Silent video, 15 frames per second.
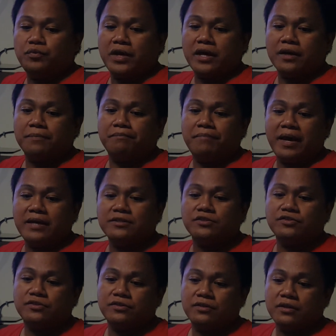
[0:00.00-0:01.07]
weak base
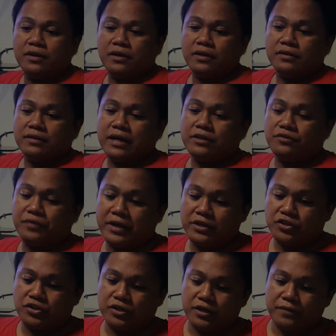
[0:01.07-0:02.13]

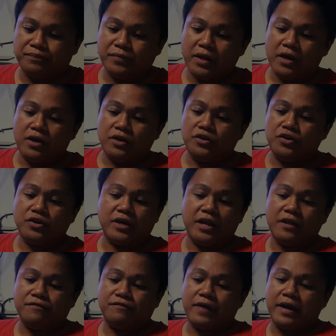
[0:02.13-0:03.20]
titration, you
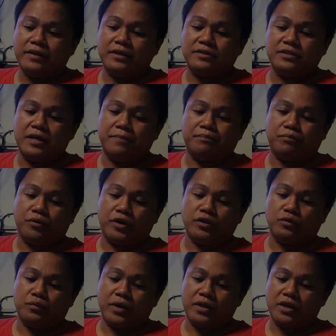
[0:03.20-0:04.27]
cannot find the steep point
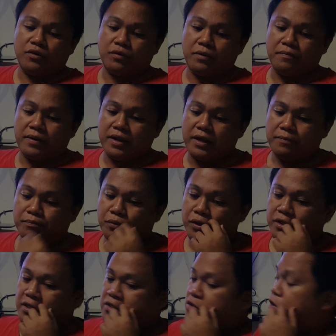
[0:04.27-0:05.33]
when equivalent
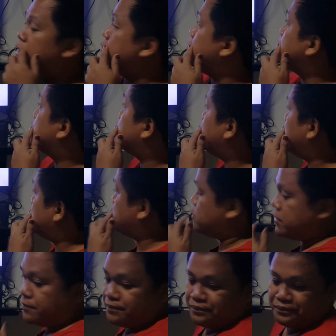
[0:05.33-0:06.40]
point is almost
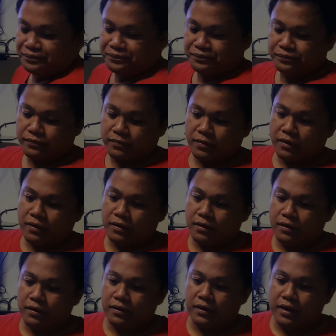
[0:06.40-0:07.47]
reached.
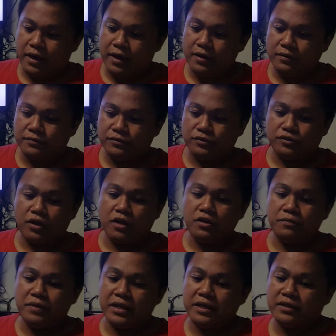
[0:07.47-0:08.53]
Okay.
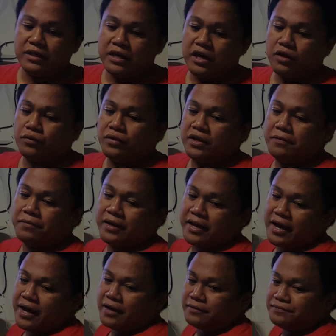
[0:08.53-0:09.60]
Solubility
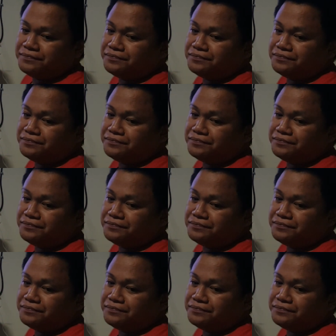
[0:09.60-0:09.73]
equilibria.